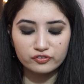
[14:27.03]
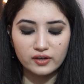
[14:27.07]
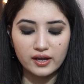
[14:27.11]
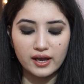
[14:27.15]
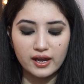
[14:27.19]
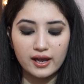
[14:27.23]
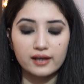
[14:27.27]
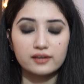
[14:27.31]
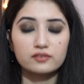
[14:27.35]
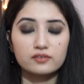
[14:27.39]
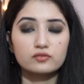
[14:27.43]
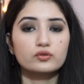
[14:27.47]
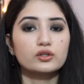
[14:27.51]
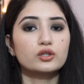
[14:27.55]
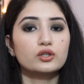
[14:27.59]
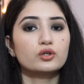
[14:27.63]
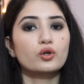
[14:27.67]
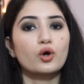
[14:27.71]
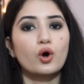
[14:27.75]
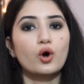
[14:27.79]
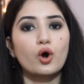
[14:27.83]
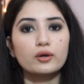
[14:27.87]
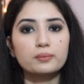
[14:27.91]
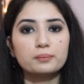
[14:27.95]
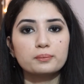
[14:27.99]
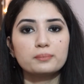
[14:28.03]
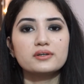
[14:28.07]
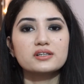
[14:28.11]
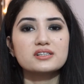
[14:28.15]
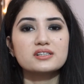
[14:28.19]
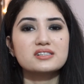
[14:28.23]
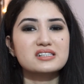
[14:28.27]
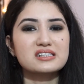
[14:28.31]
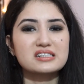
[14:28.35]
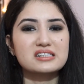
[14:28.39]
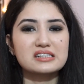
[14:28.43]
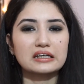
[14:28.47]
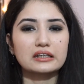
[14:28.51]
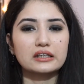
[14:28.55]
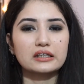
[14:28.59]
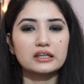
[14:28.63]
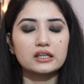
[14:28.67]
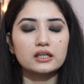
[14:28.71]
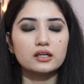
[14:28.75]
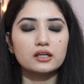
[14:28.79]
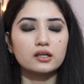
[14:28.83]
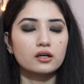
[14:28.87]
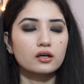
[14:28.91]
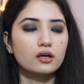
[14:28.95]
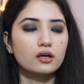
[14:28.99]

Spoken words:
and will not be sticky